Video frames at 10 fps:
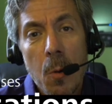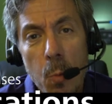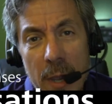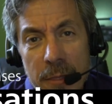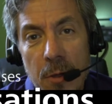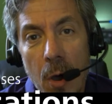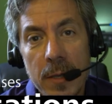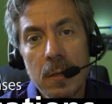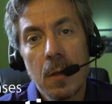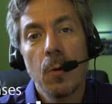We
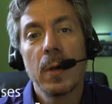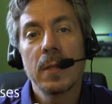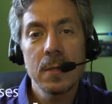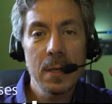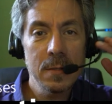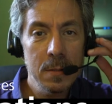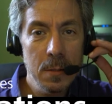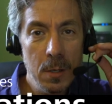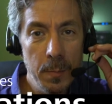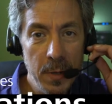thought, you know, it's a
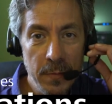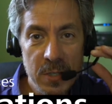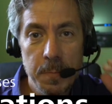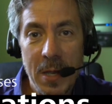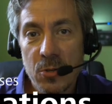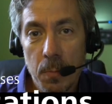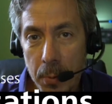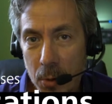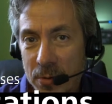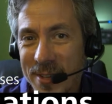little bit of a special
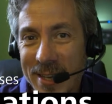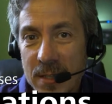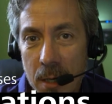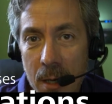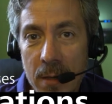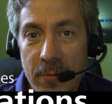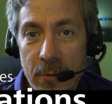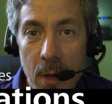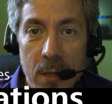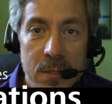birthday time
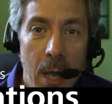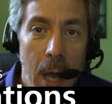for us.